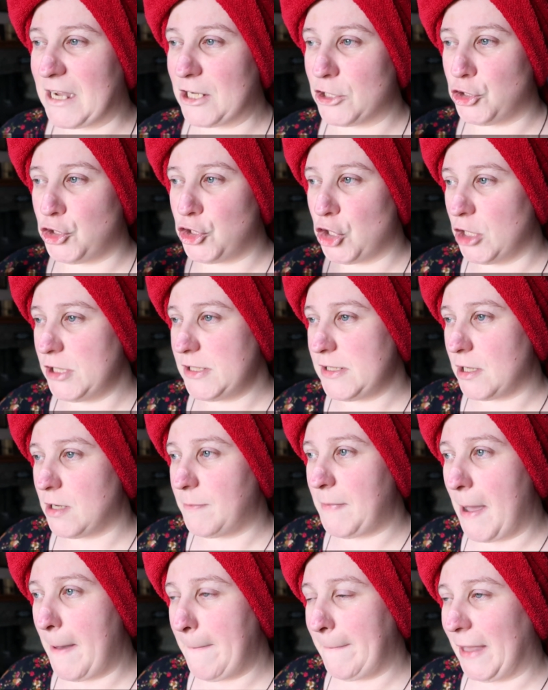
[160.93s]
John's on
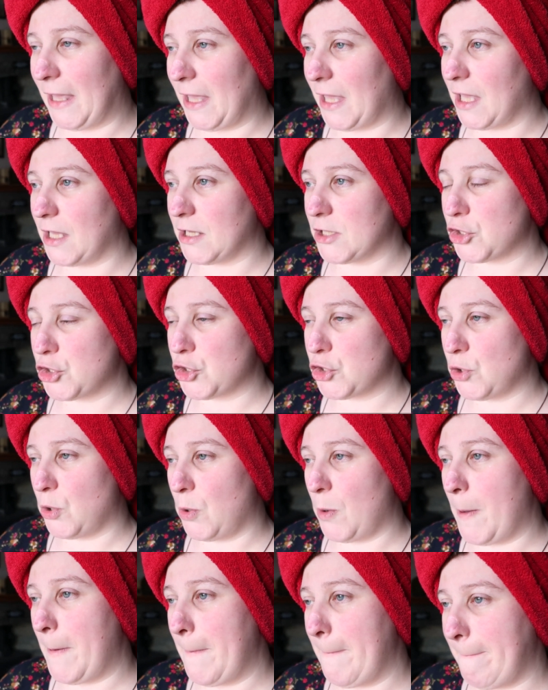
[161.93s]
about making
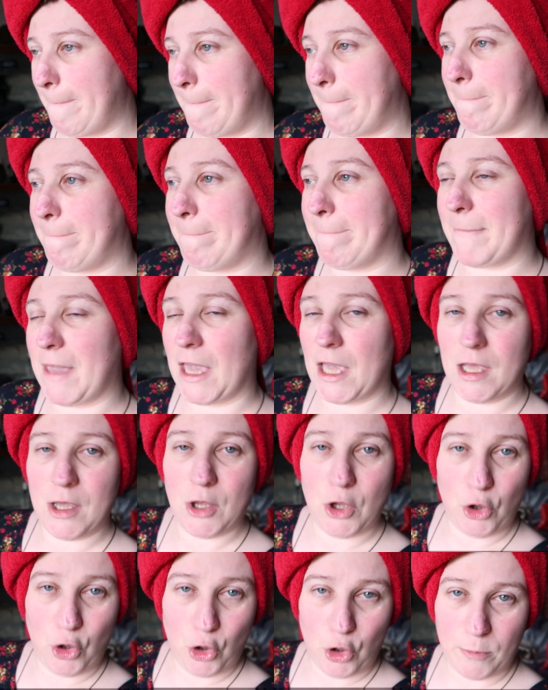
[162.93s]
some
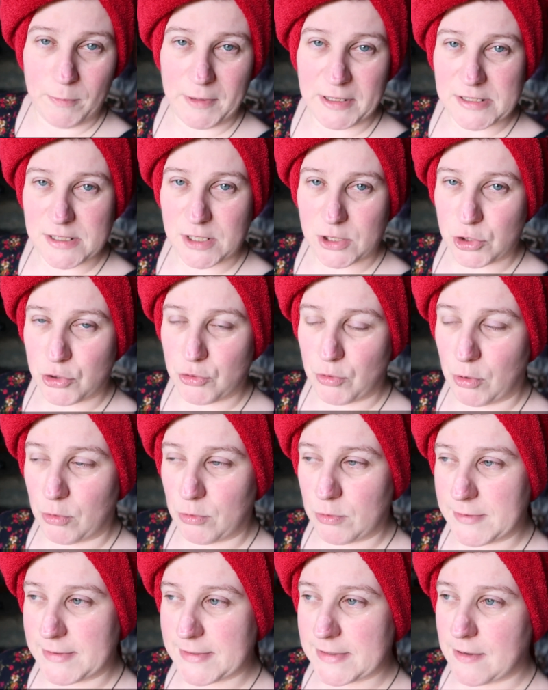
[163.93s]
homemade sausage
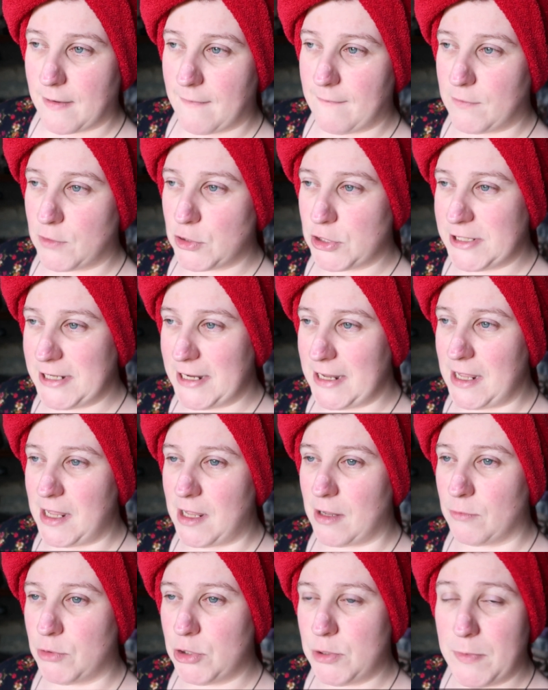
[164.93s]
rolls for
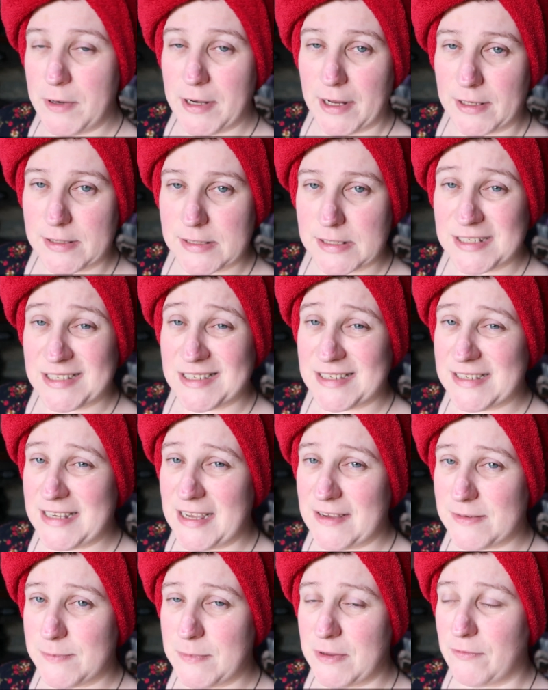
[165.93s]
tea, which would be nice because it
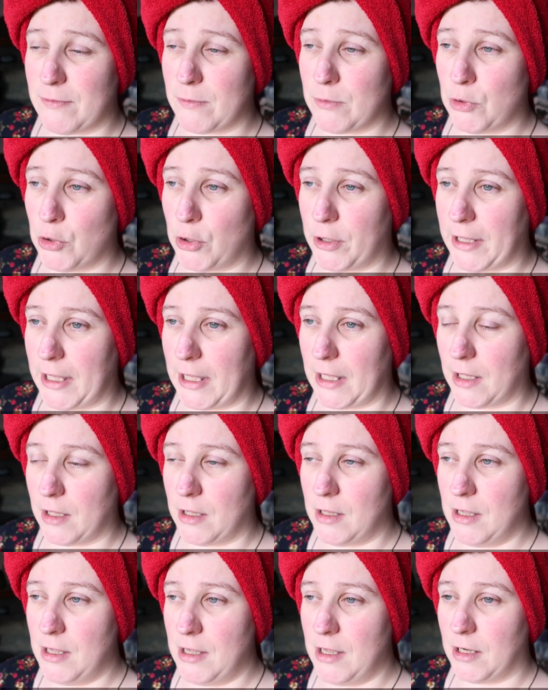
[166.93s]
saves me from cooking.
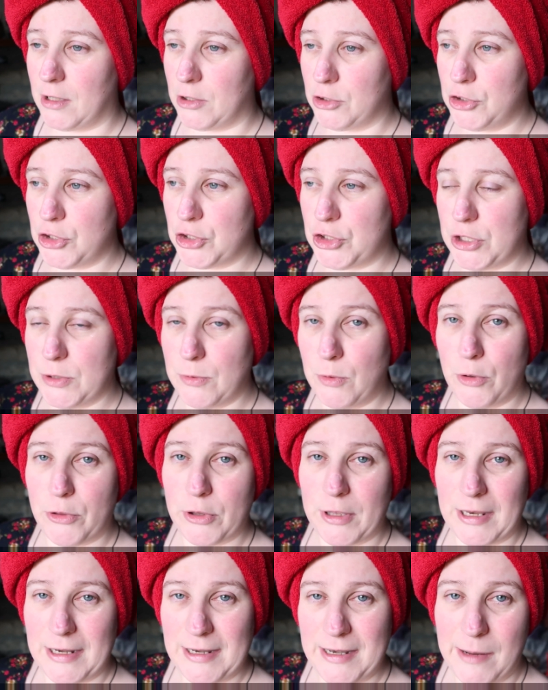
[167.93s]
I could just do
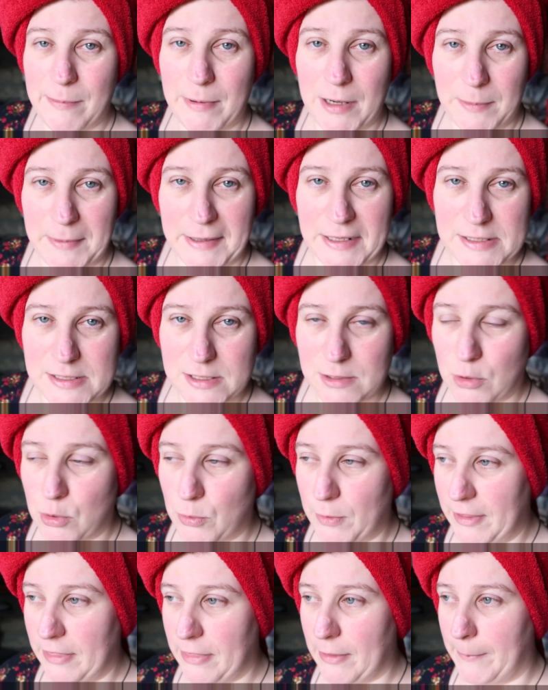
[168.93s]
other nibbly bits to go
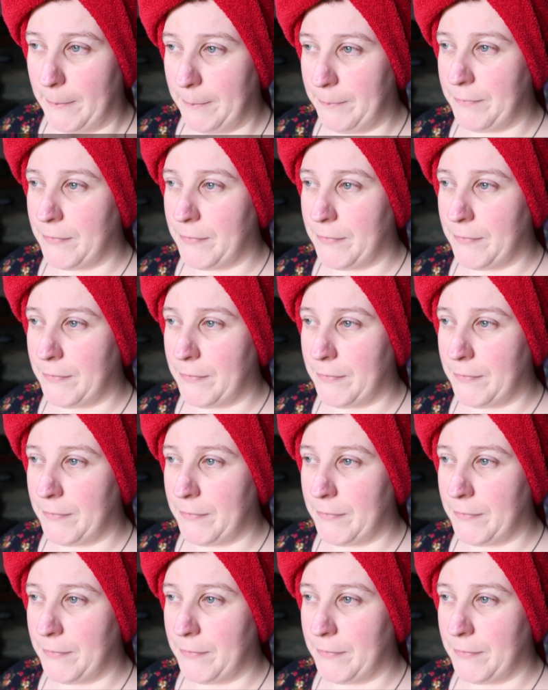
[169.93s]
with them.